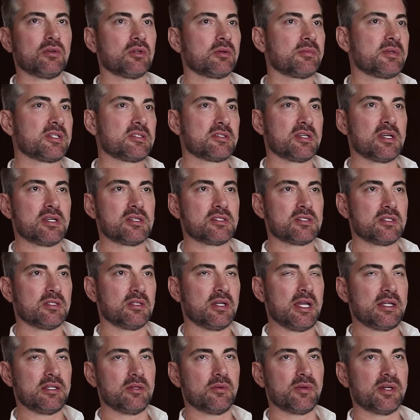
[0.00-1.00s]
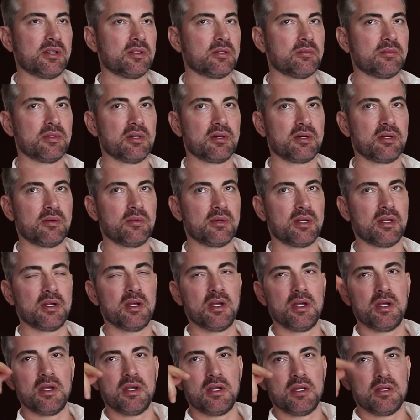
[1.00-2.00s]
augmentation anywhere in the body, where
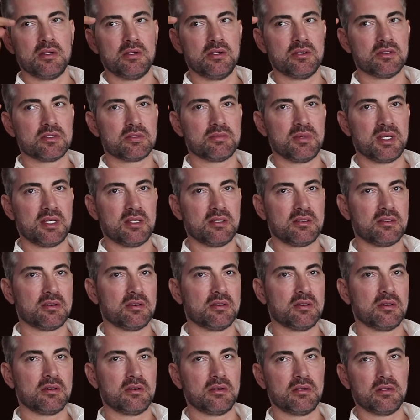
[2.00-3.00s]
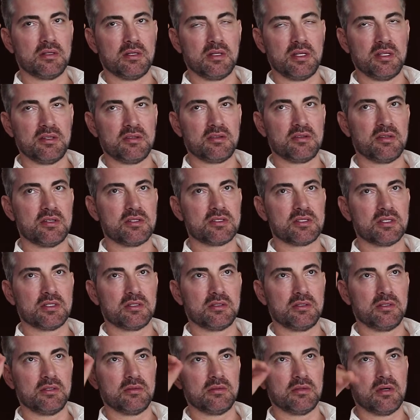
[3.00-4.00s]
you just make an
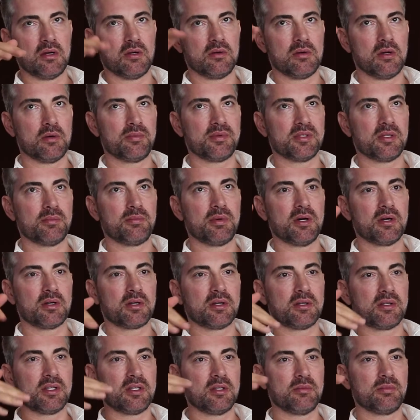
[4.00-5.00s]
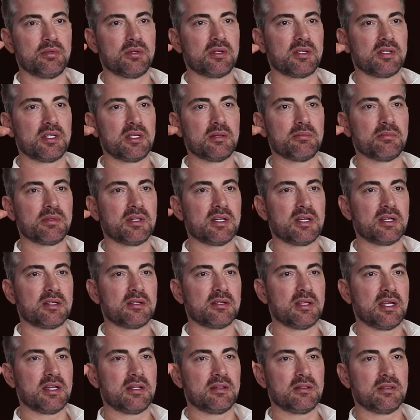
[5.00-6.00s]
incision, you open a pocket and you put an
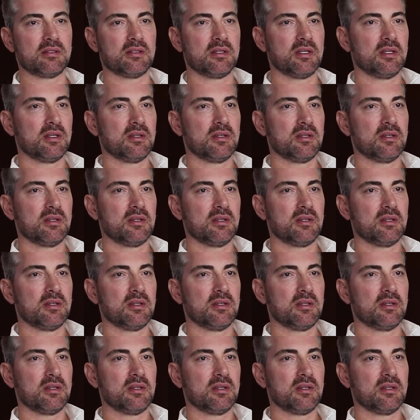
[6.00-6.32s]
implant, and